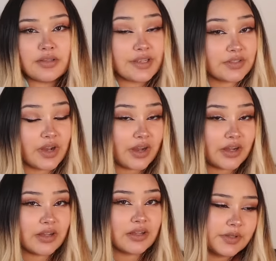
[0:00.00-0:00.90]

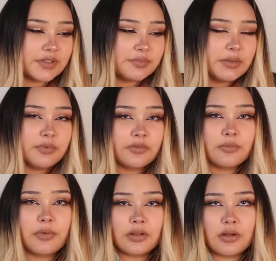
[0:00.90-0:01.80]
TikTok. There's people
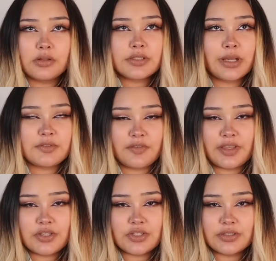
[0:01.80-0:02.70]
from all types of
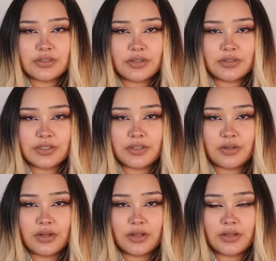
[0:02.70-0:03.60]
ages on
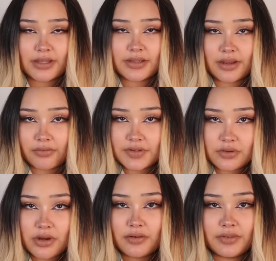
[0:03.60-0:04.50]
TikTok, and every
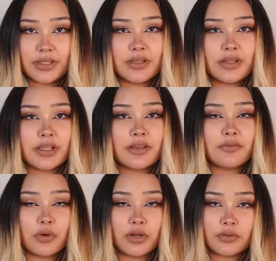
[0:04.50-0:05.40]
so often, if
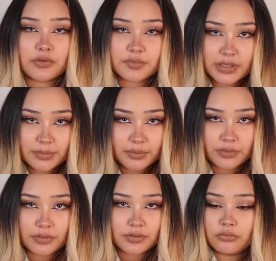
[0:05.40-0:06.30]
one of those
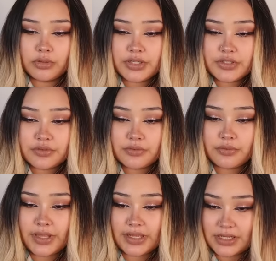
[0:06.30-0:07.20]
people run into
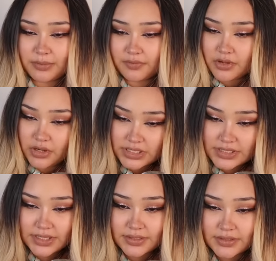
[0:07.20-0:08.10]
that type of
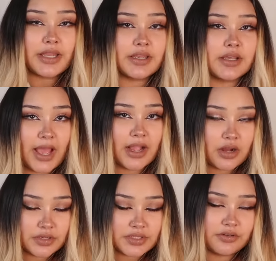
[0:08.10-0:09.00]
content and that
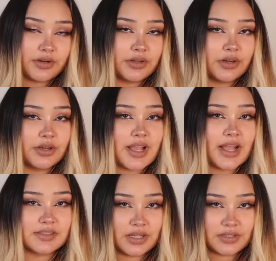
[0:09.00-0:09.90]
content creator
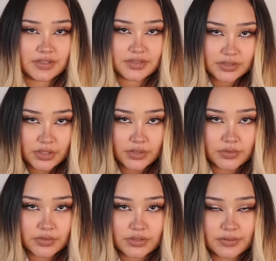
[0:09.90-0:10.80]
has not
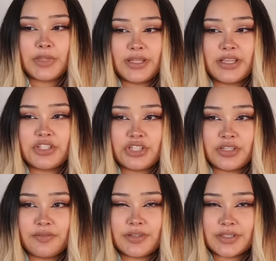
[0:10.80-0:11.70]
disclosed that they
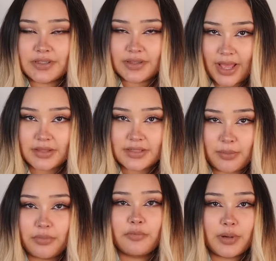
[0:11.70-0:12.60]
achieved that
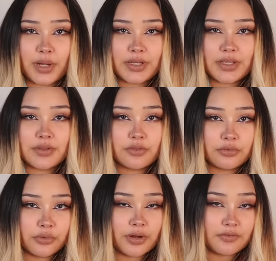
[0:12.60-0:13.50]
type of body
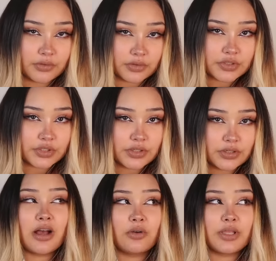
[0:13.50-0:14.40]
through a filter,
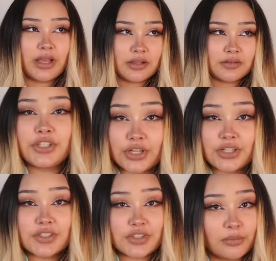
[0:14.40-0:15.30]
oh yeah Yeah, you're
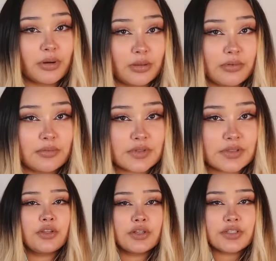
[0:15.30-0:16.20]
gonna start problems.
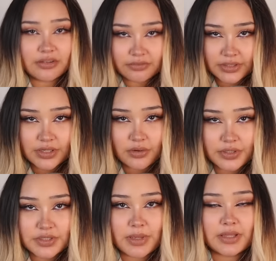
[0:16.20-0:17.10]
You're definitely going
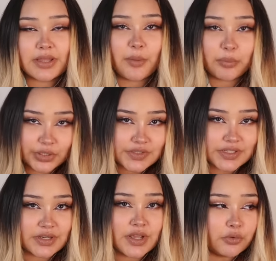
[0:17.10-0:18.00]
to make that
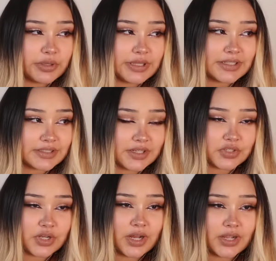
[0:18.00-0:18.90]
person viewing that
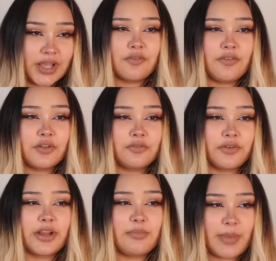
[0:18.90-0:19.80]
TikTok feel
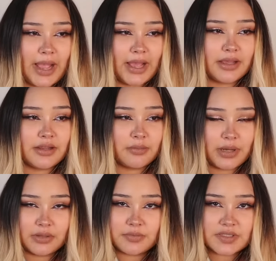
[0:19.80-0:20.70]
very bad
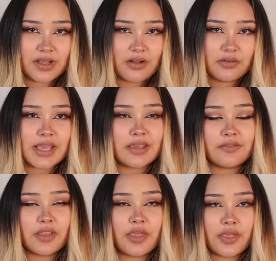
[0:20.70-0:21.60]
about themselves,
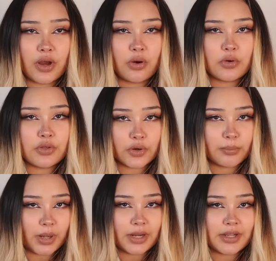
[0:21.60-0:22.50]
even though your
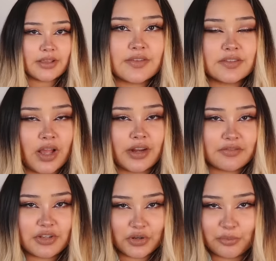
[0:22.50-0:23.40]
body is not
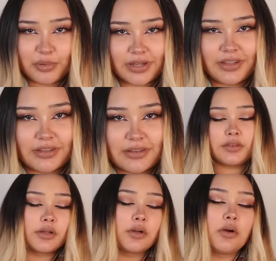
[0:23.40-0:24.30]
even your body.
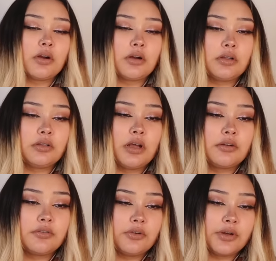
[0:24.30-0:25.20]
There are a lot
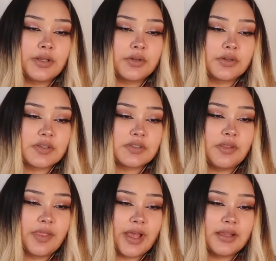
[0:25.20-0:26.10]
of creators
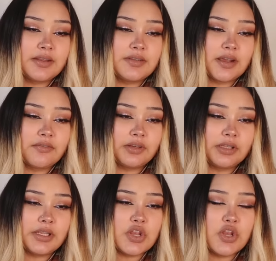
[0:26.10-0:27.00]
that
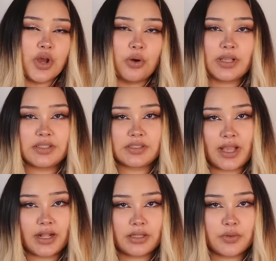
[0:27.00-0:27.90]
definitely know
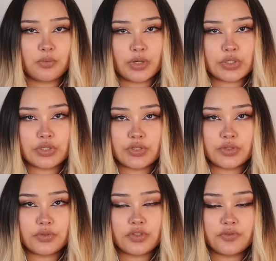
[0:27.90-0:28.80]
exactly what to
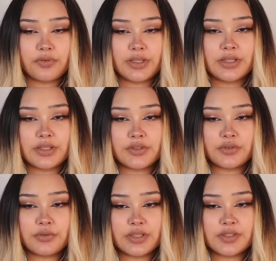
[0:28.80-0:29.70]
do to feed
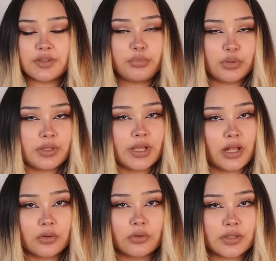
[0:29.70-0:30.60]
into this beauty
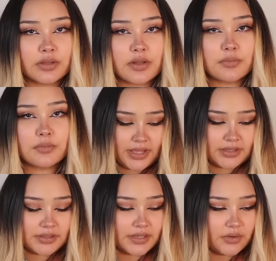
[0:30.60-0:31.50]
algorithm,
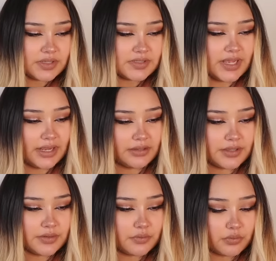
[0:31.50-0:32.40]
and they know
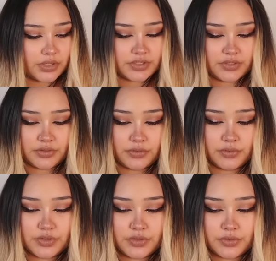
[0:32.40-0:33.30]
exactly what to do
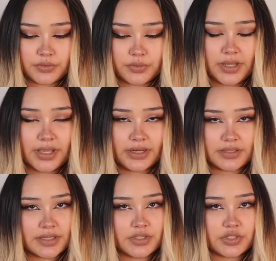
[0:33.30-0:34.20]
to get
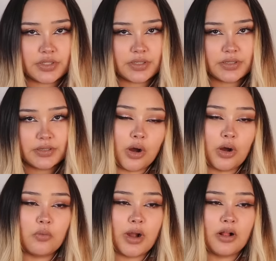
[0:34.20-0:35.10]
attention,
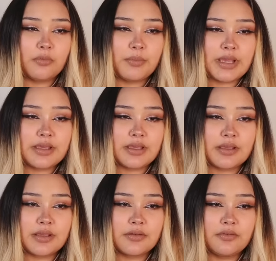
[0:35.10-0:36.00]
all while
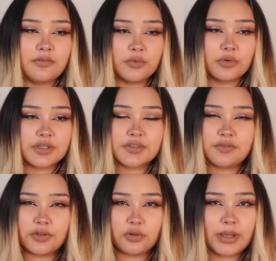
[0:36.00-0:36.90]
making viewers
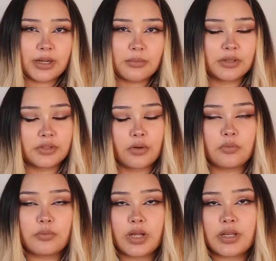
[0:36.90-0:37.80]
feel bad about their
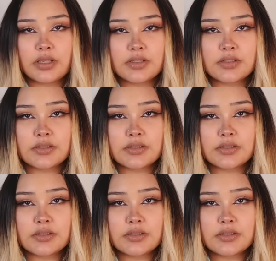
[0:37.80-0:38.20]
own bodies.